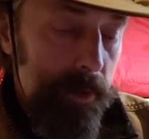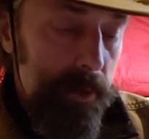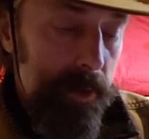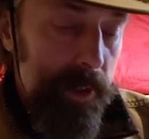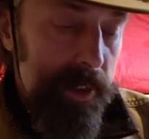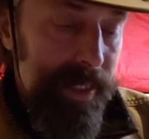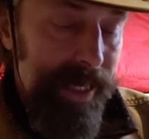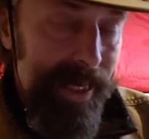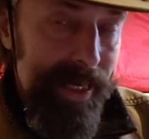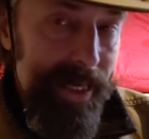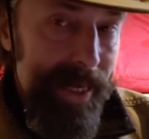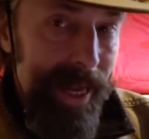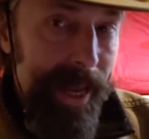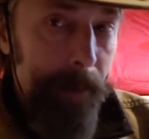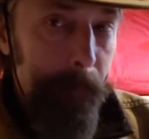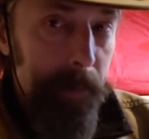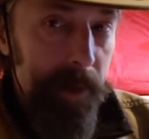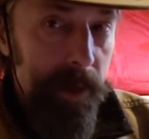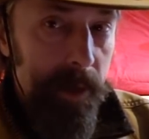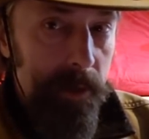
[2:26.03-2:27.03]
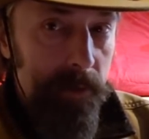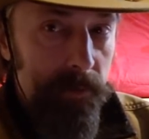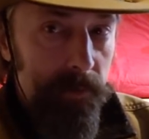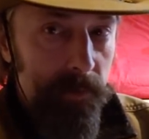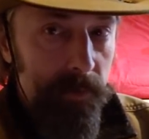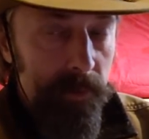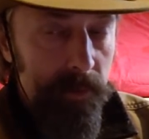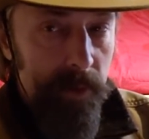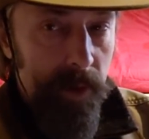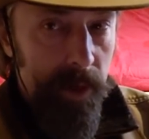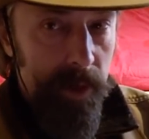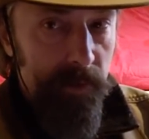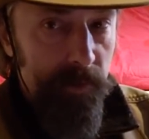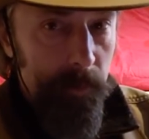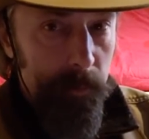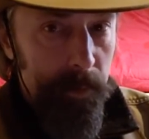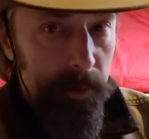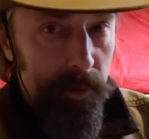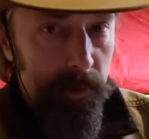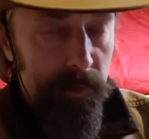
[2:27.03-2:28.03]
the dynamics, I
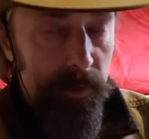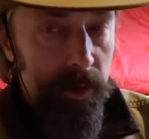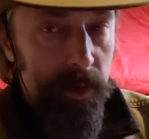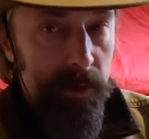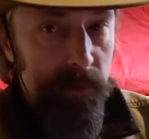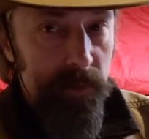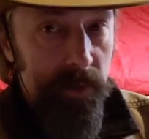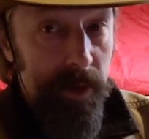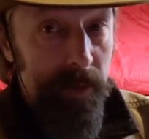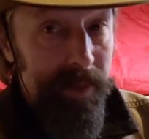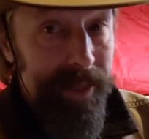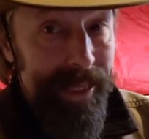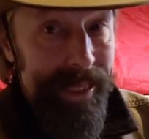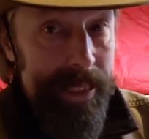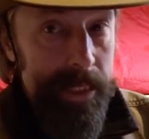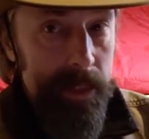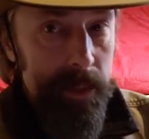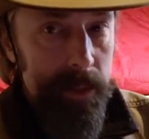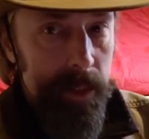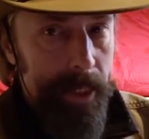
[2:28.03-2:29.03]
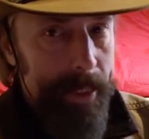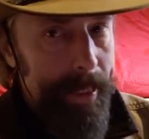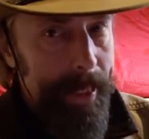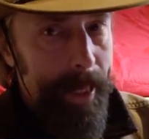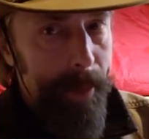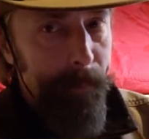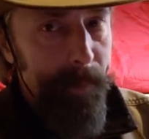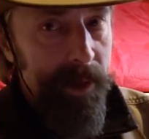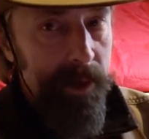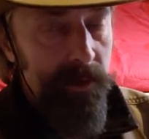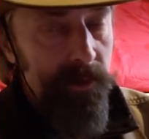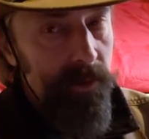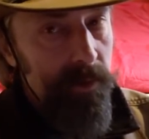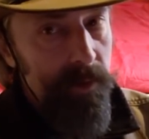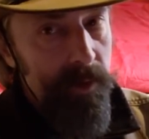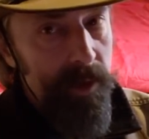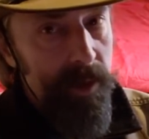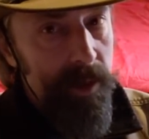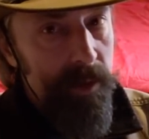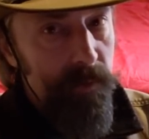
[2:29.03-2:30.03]
suppose you could say, the heat dynamics
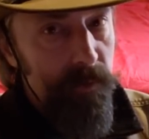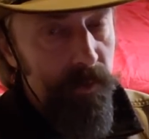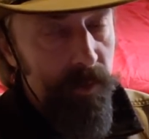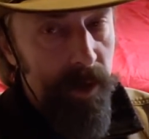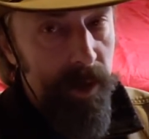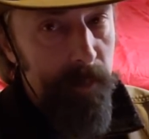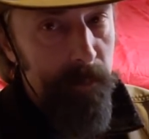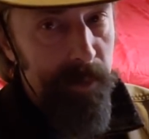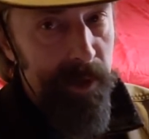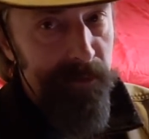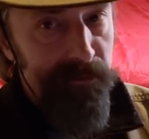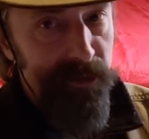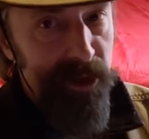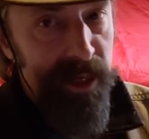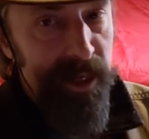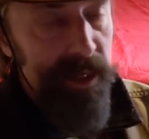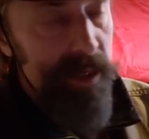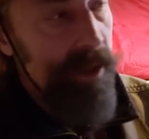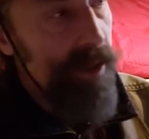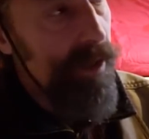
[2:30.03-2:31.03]
inside my van,